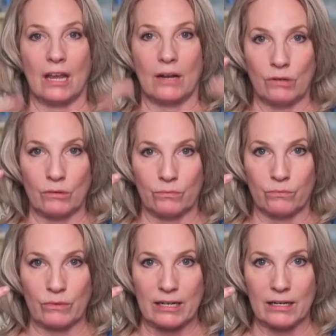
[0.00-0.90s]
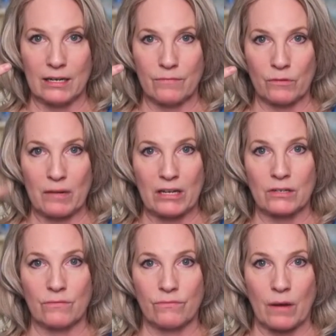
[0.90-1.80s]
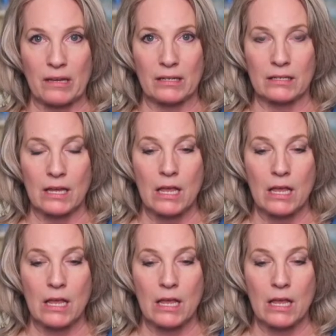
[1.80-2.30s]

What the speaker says: and we're reading information from it,